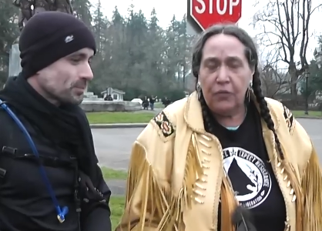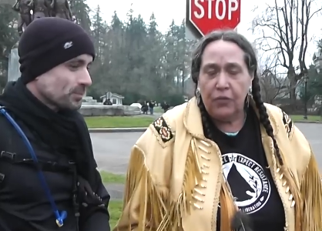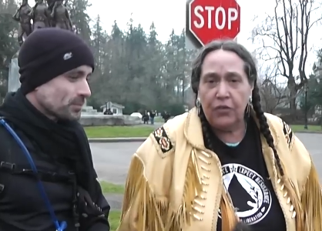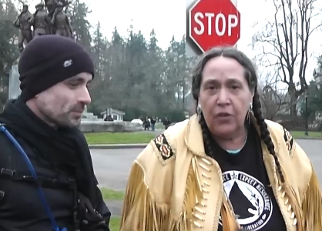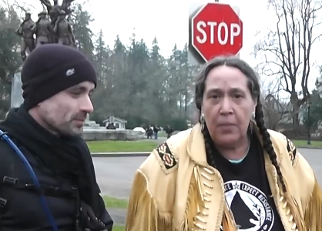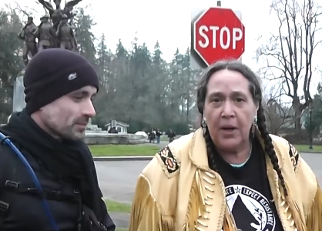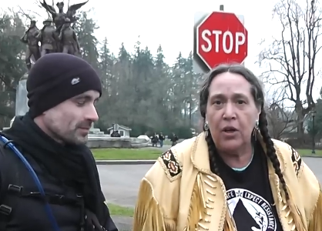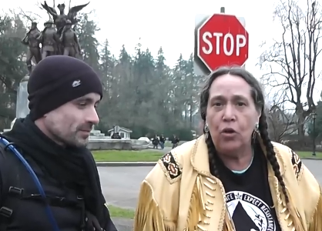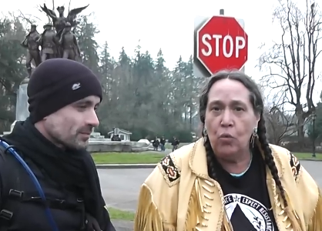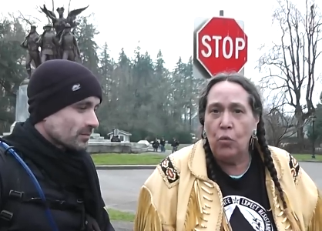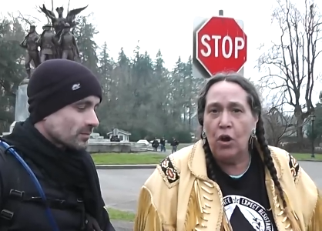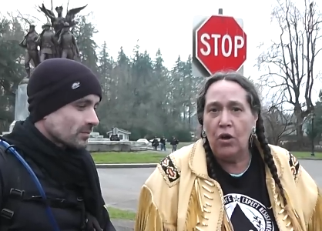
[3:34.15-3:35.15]
Speaker 1: for somebody
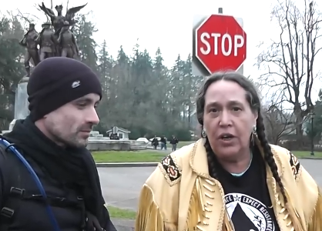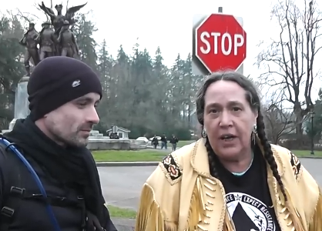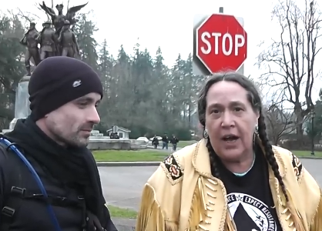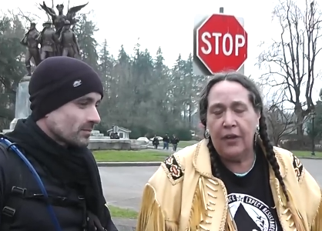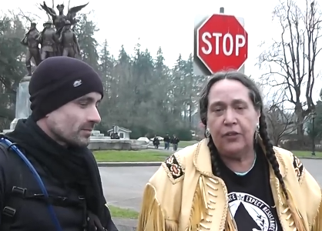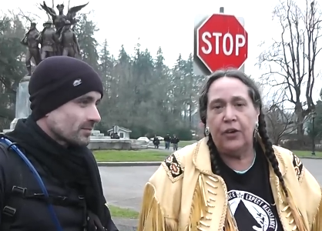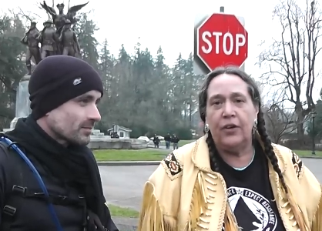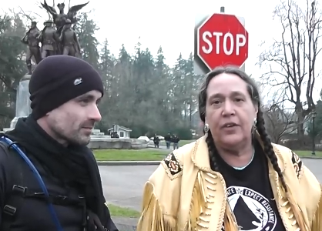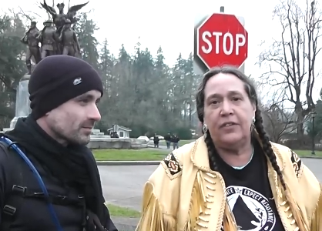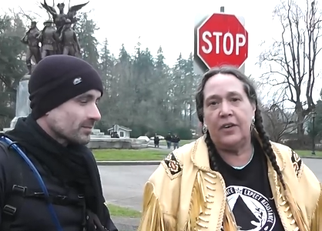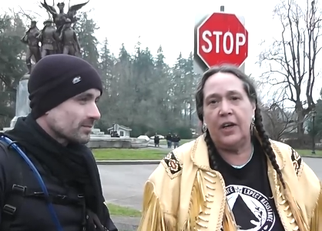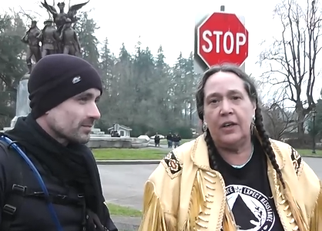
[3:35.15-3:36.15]
who will get out there
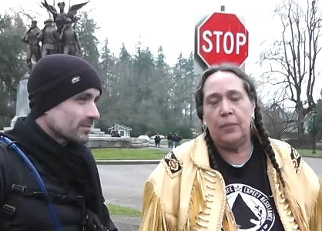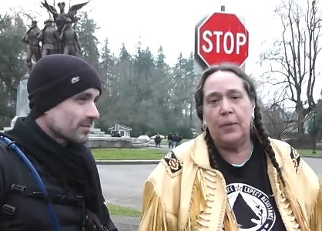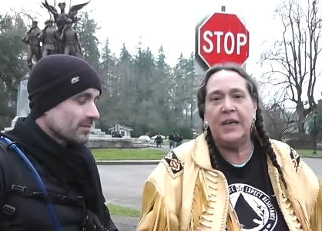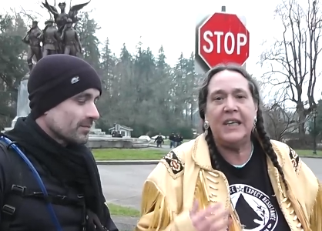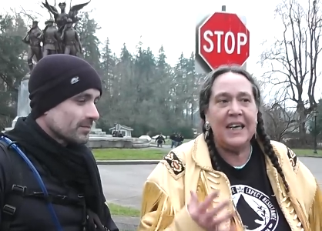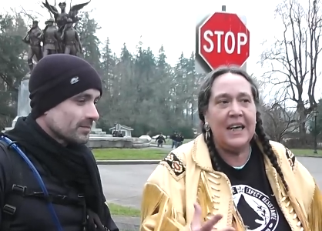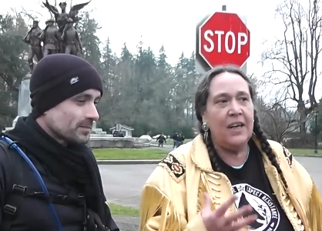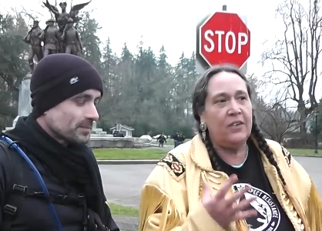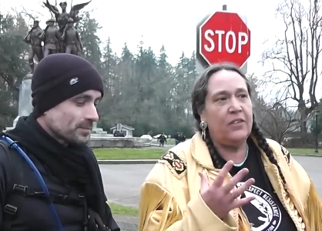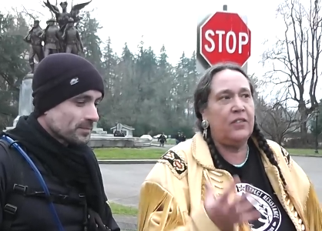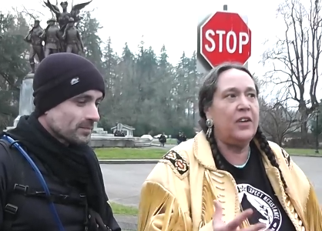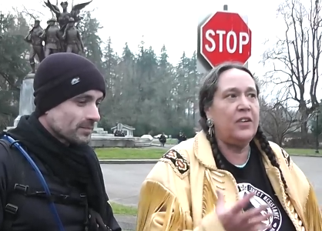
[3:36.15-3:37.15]
and stand up
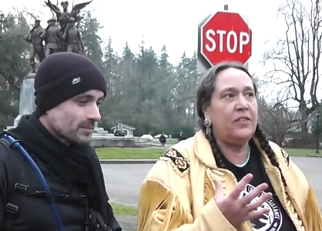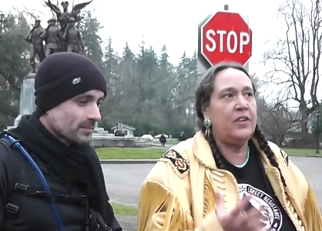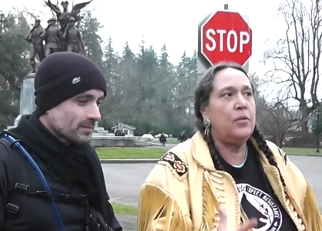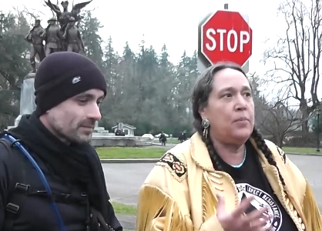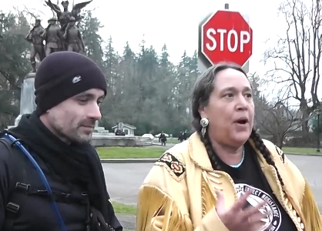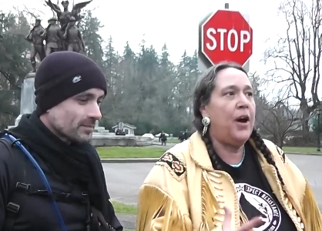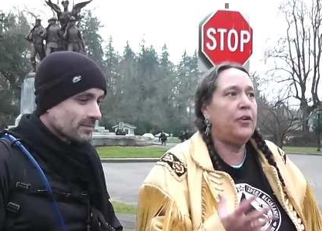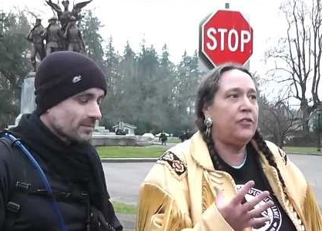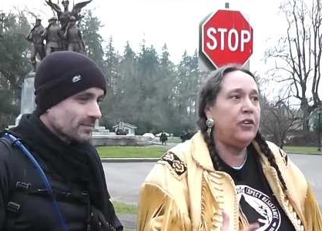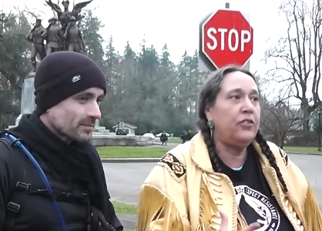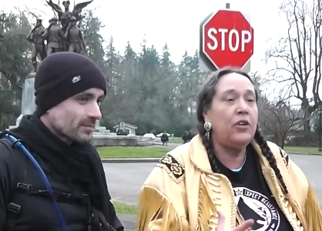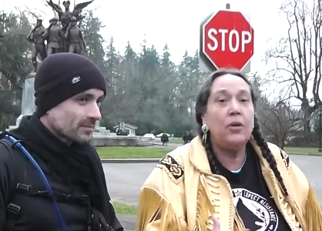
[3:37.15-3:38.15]
against this empire
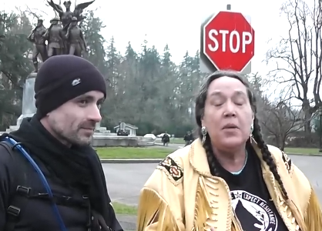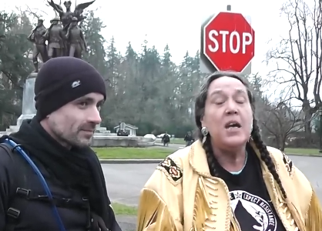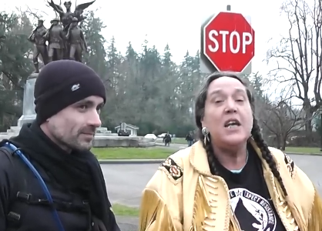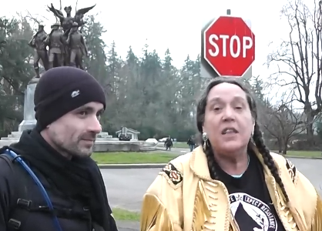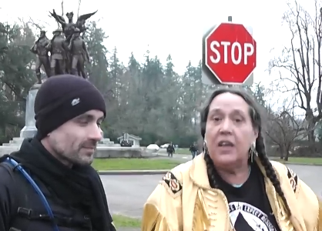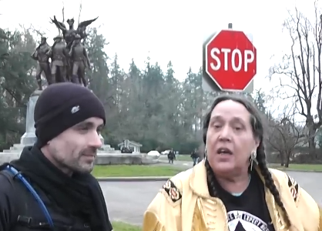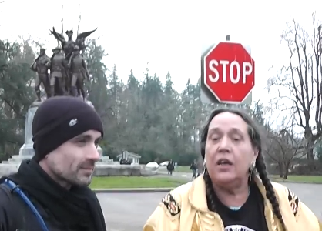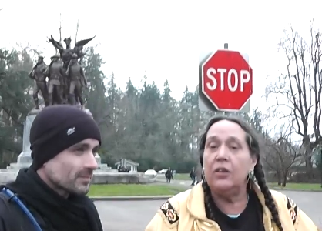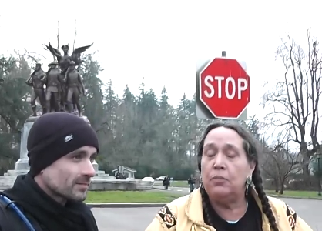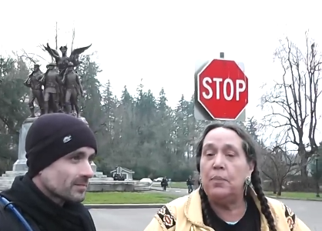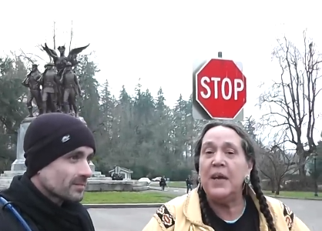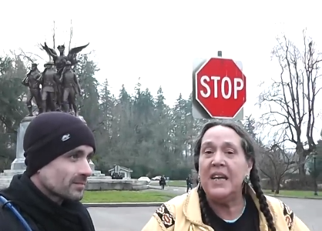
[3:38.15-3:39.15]
system that
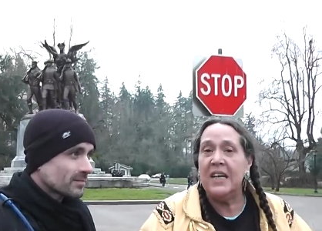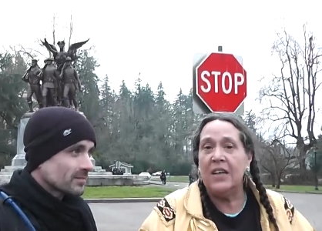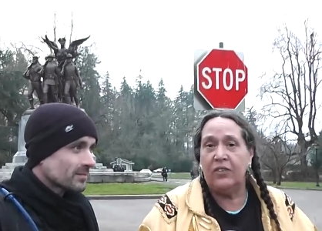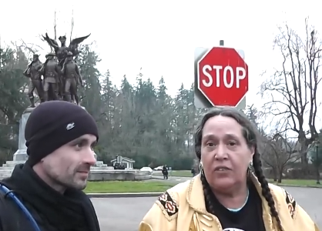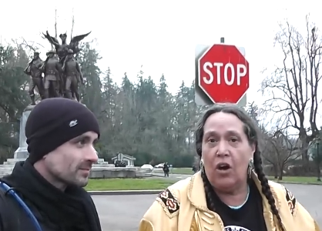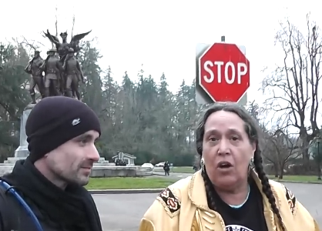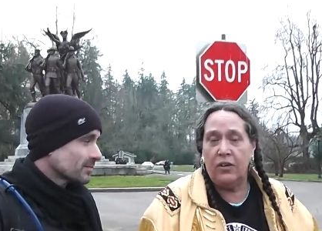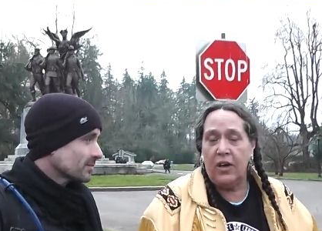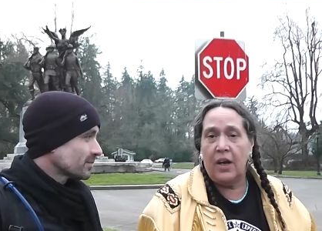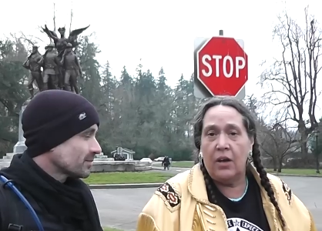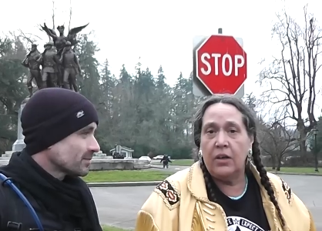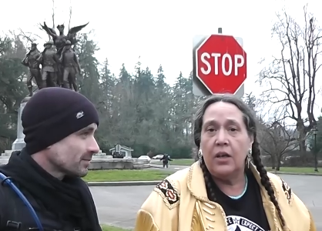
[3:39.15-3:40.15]
is beating us all
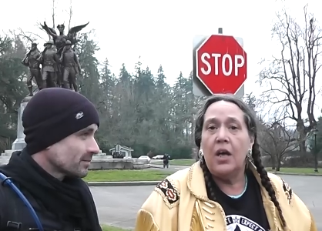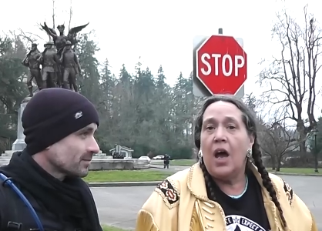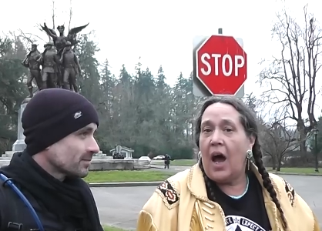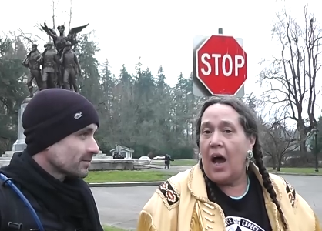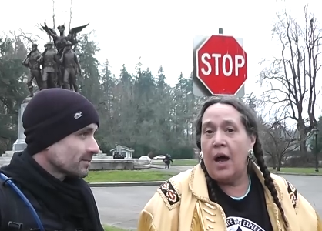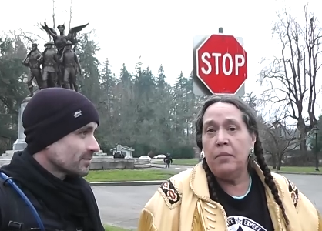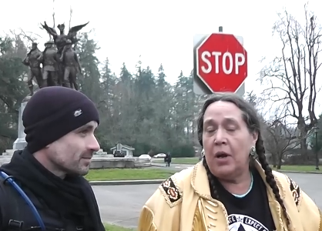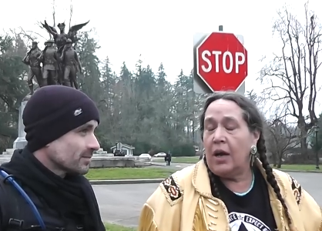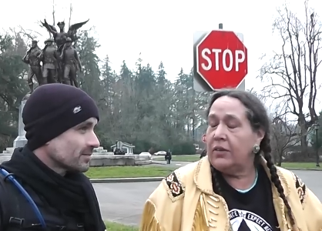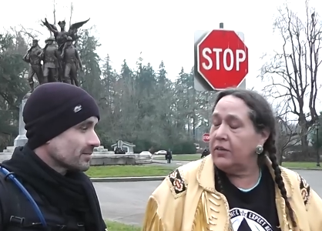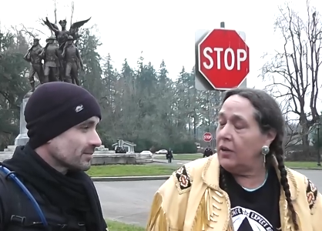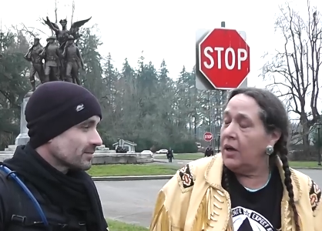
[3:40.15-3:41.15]
down. I'm
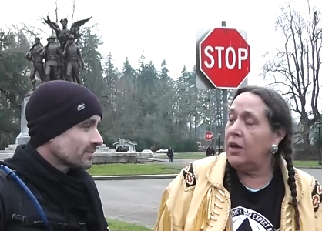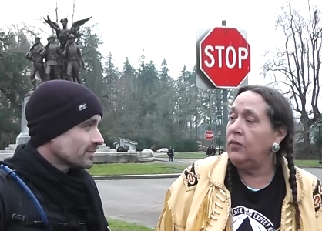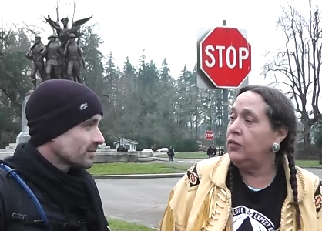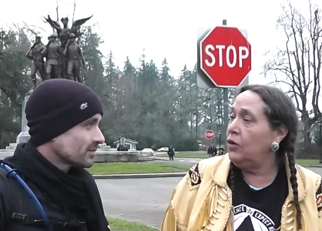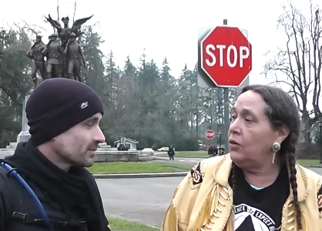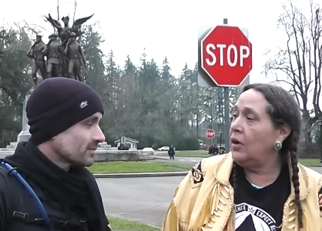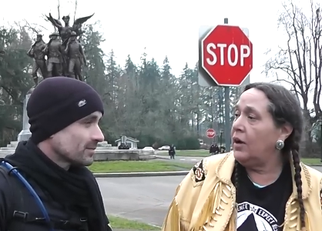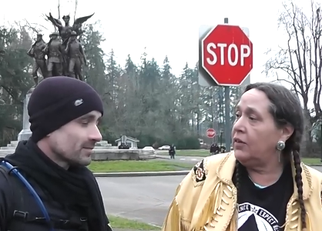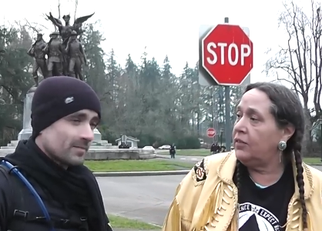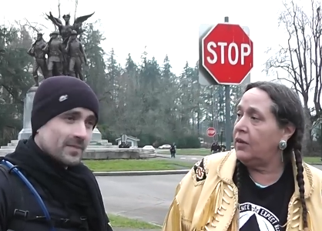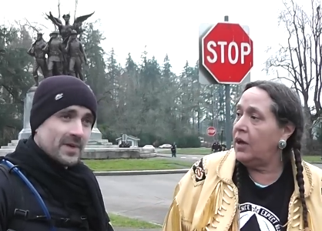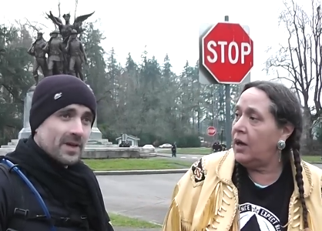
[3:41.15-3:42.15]
not a slave, you're not
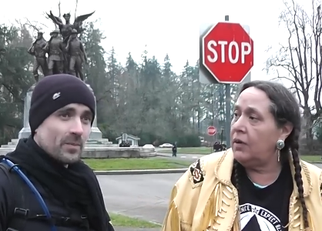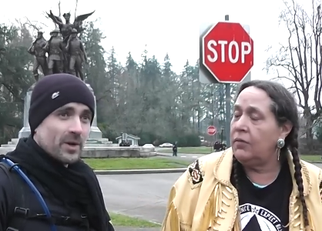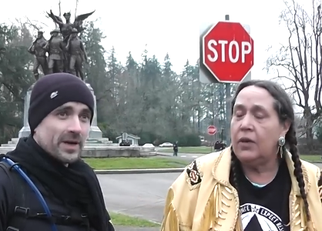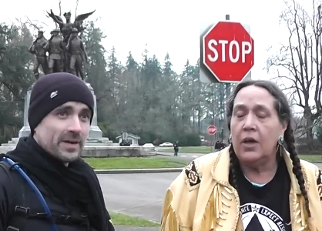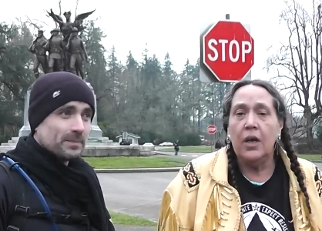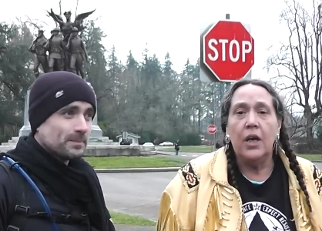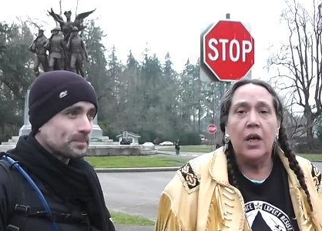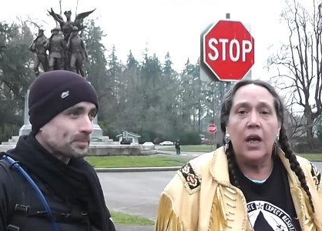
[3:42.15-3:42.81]
a slave. Yeah, right.